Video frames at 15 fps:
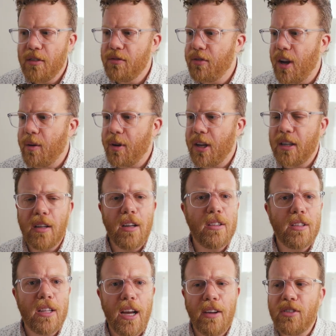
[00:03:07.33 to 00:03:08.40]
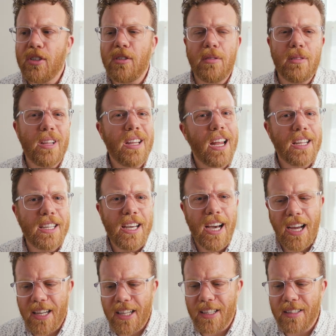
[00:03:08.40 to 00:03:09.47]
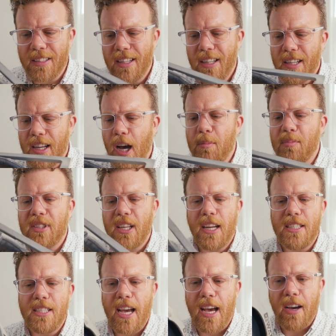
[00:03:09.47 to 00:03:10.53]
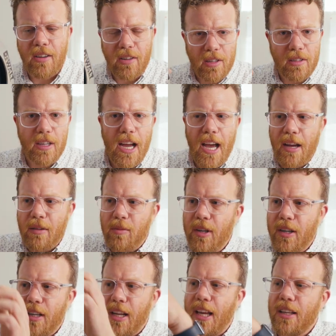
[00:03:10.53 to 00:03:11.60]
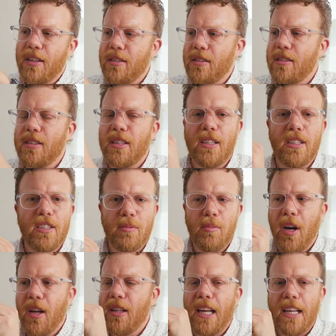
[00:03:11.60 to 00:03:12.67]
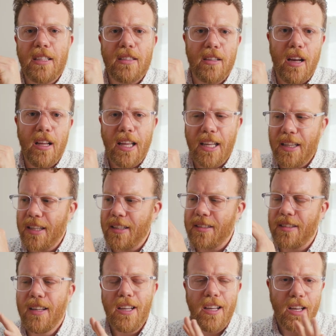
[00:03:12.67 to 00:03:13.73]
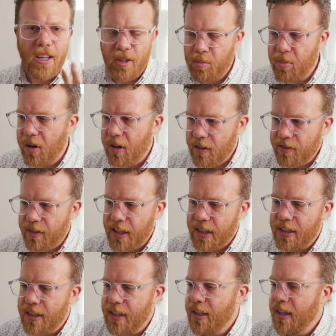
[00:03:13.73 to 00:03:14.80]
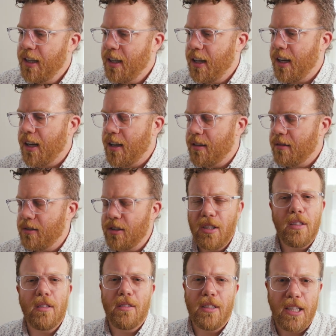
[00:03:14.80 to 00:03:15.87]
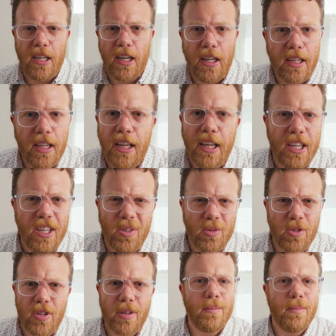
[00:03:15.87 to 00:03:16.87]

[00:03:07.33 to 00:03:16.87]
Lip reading: framing, I'll have to do a lot of cutting upside down or at weird angles, and a small light saw like this is perfect. You don't need anything huge.